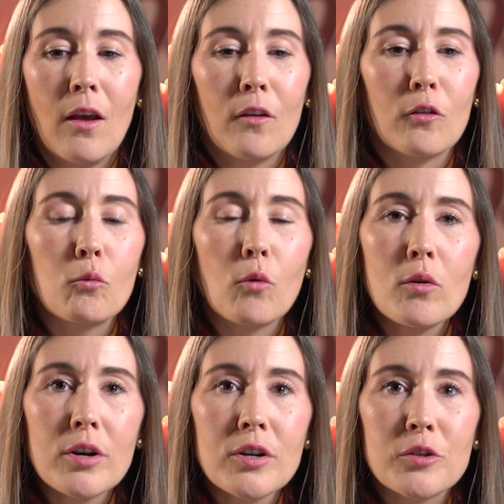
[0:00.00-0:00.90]
So
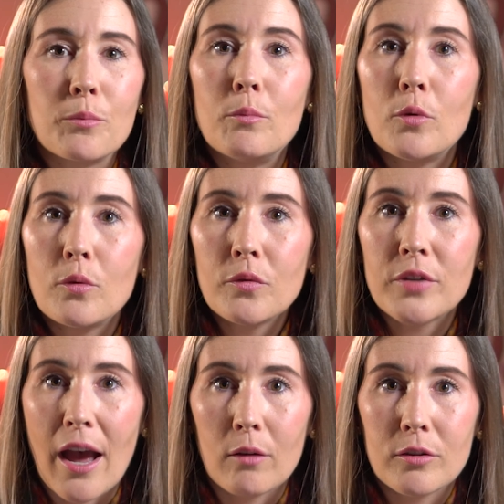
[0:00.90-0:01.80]
Roters
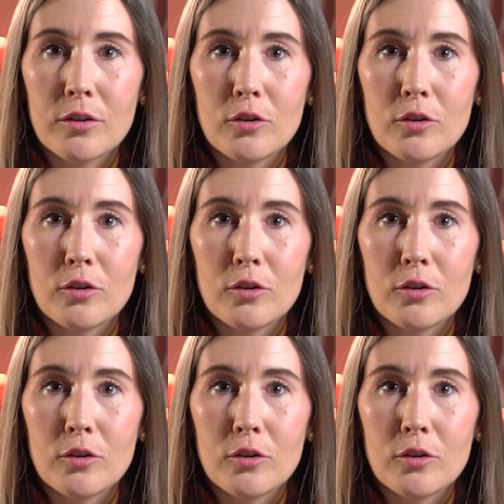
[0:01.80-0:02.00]
moved out